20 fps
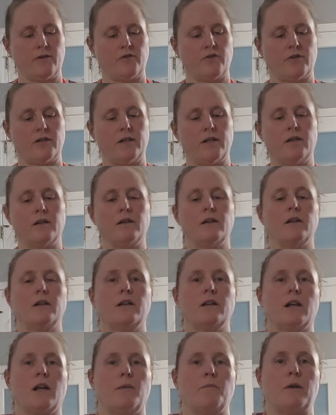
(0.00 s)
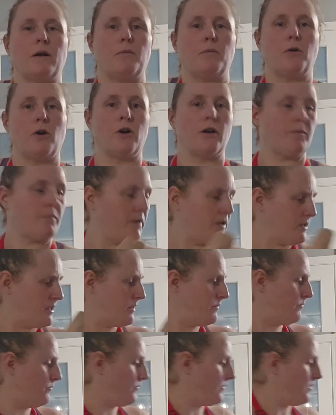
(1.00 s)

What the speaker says: actually coming apart a bit.